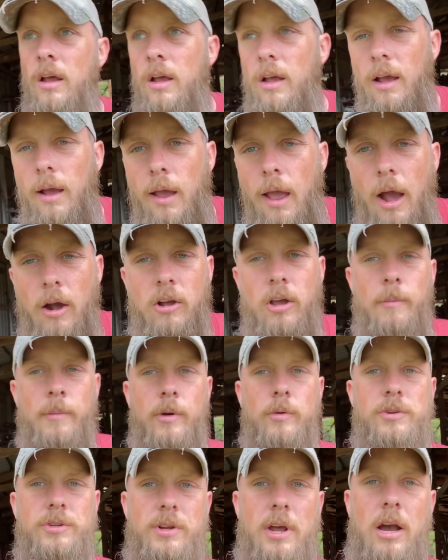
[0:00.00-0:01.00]
How come it
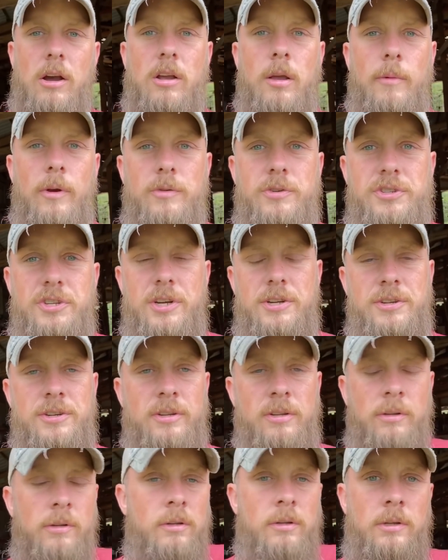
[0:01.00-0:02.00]
was just,
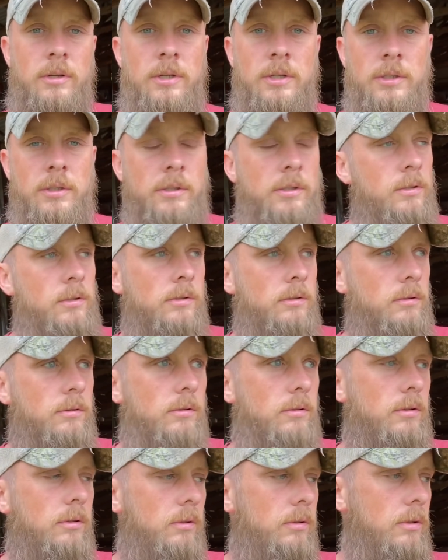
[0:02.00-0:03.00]

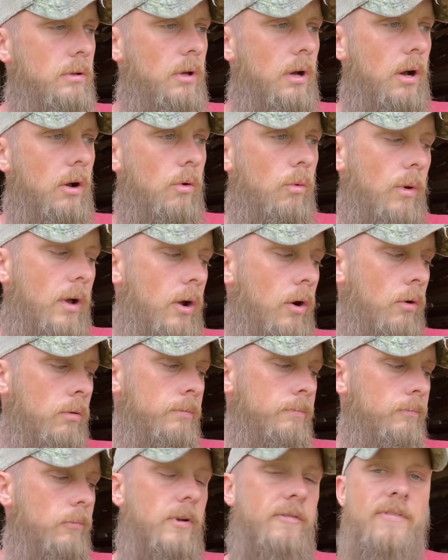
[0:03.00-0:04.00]
oh well,
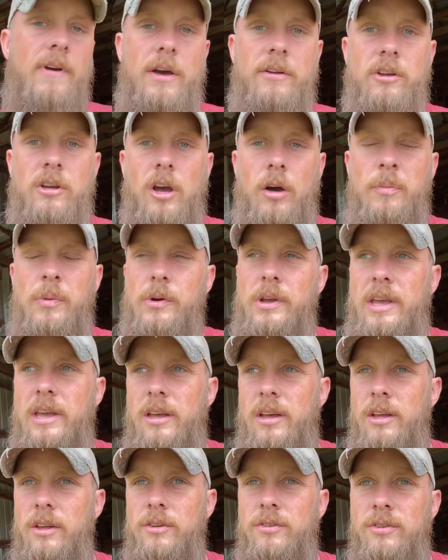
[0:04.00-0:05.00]
we found a couple
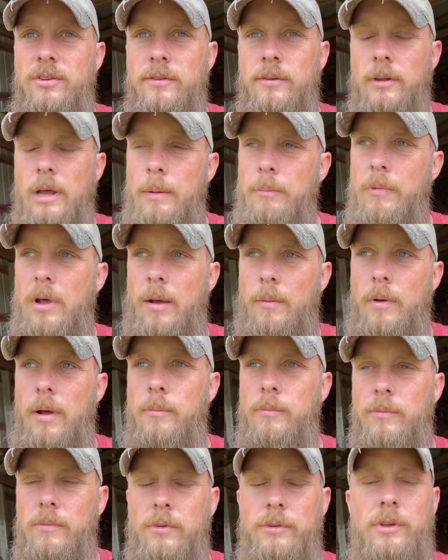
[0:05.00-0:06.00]
kids.
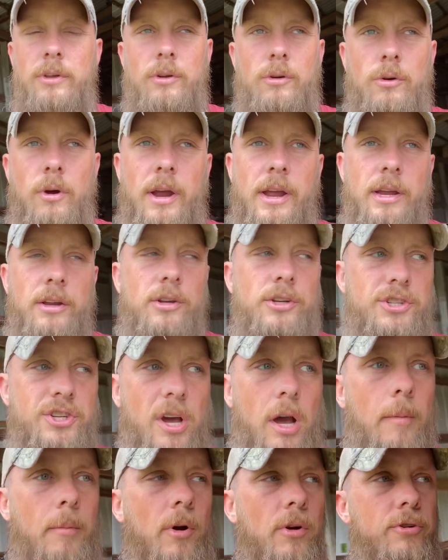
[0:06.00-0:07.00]
Great, good
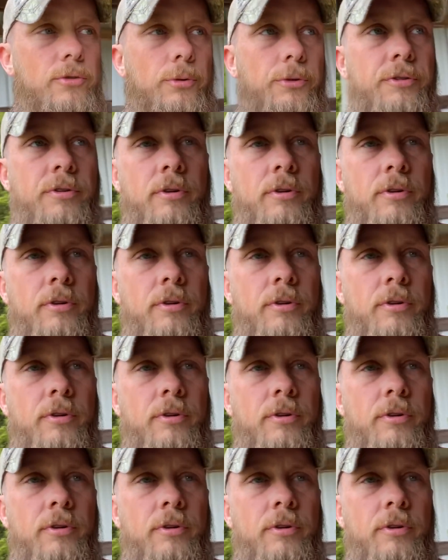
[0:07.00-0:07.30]
job, marshals.